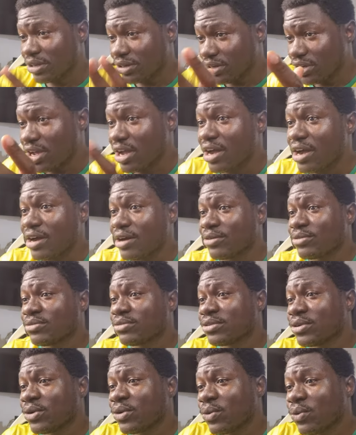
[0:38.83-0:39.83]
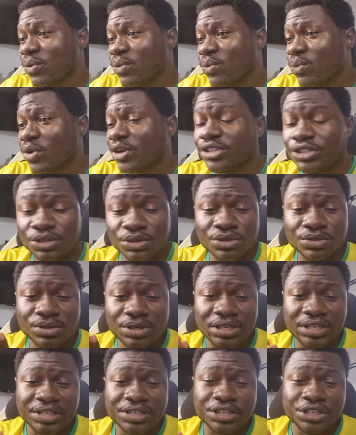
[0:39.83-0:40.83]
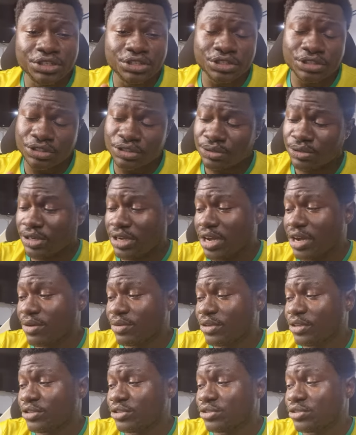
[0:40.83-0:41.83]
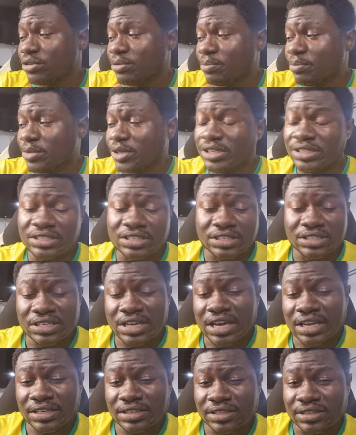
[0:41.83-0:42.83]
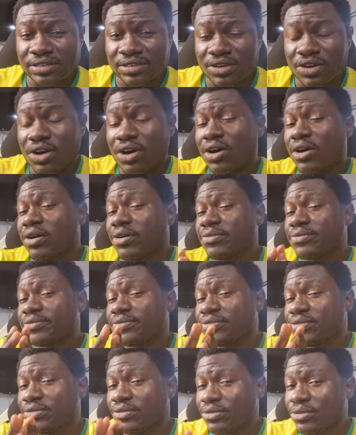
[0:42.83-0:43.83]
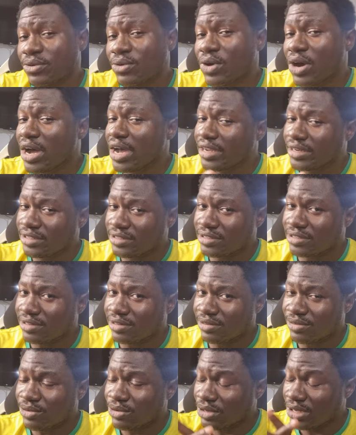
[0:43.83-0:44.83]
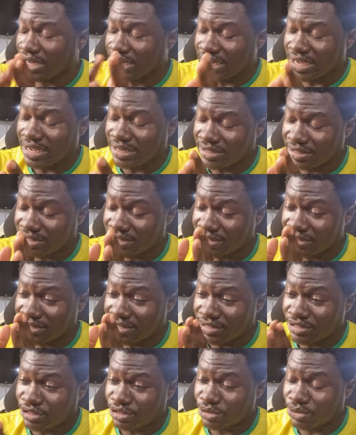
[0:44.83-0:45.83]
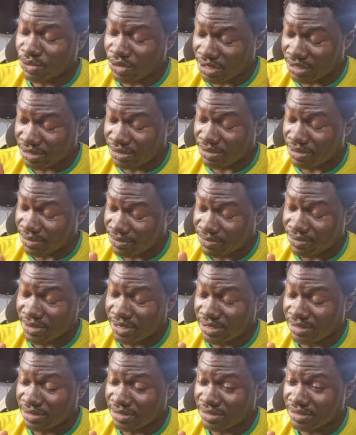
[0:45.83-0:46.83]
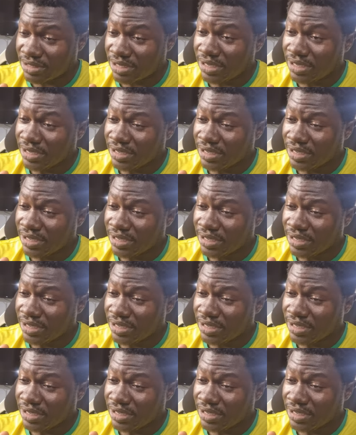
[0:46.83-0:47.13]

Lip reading: Now, what you really need to do now is to put the title of your article or that article that you want to reference.